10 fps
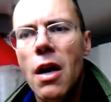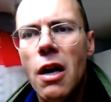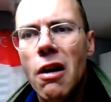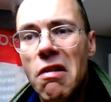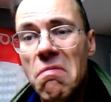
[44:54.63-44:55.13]

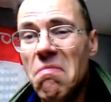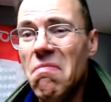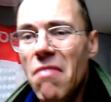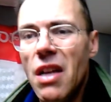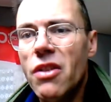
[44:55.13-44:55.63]
Um,
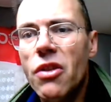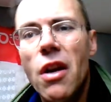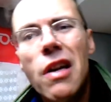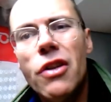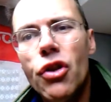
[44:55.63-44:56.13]
it's
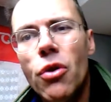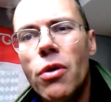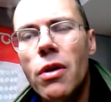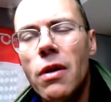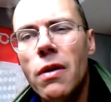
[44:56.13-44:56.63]
not a
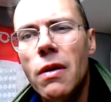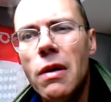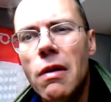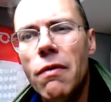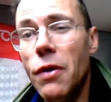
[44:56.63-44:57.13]
joke
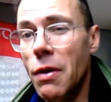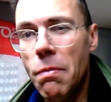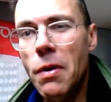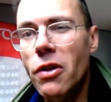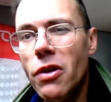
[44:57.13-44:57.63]
for the
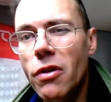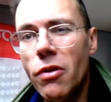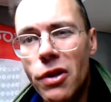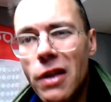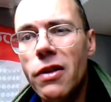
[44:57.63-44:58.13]
person
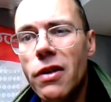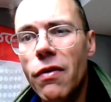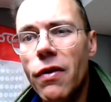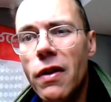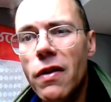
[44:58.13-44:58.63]
to say
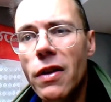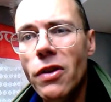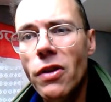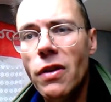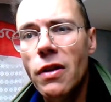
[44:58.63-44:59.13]
stuff like
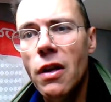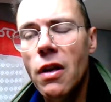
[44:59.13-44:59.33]
this.